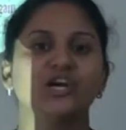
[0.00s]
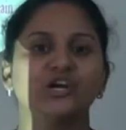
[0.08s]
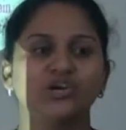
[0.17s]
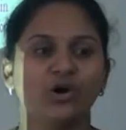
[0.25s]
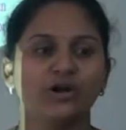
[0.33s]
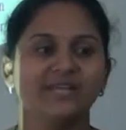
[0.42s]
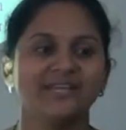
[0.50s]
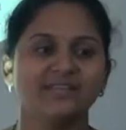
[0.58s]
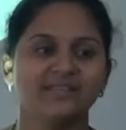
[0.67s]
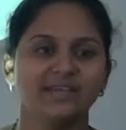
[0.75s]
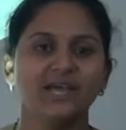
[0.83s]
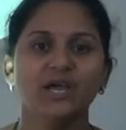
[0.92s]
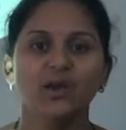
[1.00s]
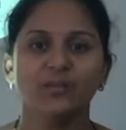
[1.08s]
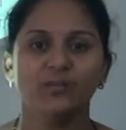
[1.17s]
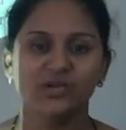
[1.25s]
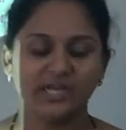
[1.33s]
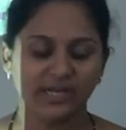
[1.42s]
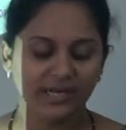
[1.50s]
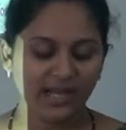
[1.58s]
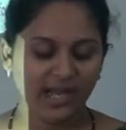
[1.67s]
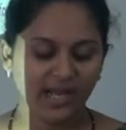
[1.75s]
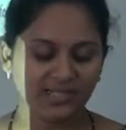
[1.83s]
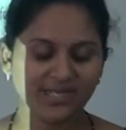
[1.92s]
dot is a Boolean
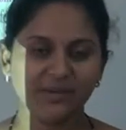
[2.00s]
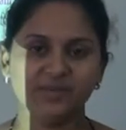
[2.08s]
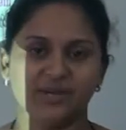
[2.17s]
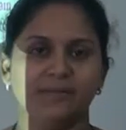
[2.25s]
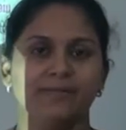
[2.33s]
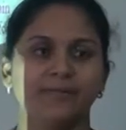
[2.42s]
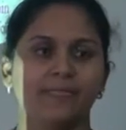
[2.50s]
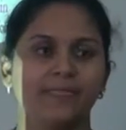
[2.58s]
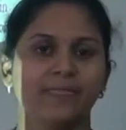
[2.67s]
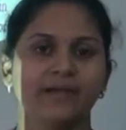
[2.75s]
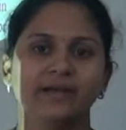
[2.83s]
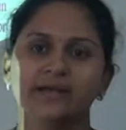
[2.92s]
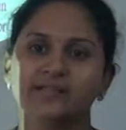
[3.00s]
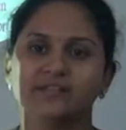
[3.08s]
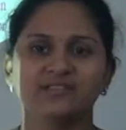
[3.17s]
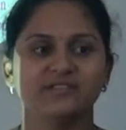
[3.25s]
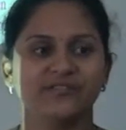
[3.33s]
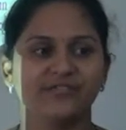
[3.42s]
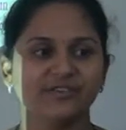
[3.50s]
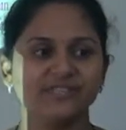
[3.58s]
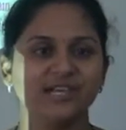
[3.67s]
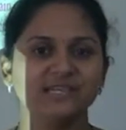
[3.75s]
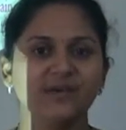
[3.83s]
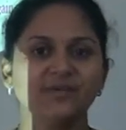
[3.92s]
algebra. This is the first
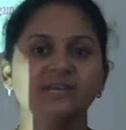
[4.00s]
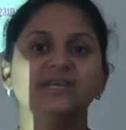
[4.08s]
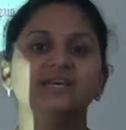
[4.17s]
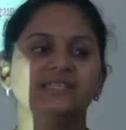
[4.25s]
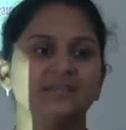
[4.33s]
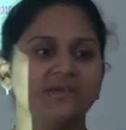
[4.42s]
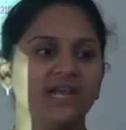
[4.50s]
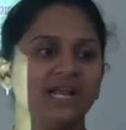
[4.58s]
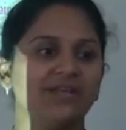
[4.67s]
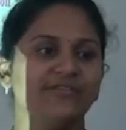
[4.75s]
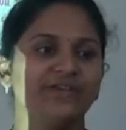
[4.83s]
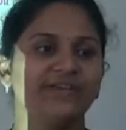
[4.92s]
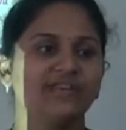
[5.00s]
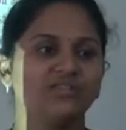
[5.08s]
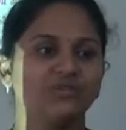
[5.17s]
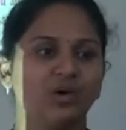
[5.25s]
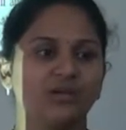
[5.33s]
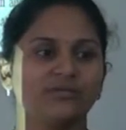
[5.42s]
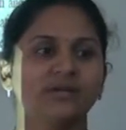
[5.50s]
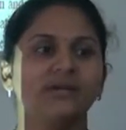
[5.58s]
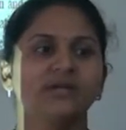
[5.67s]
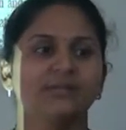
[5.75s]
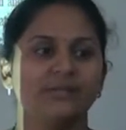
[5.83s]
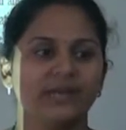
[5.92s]
example. Similarly we can solve
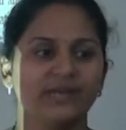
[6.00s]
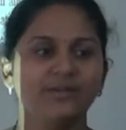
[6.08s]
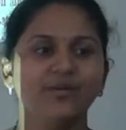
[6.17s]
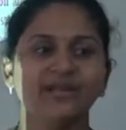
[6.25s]
many more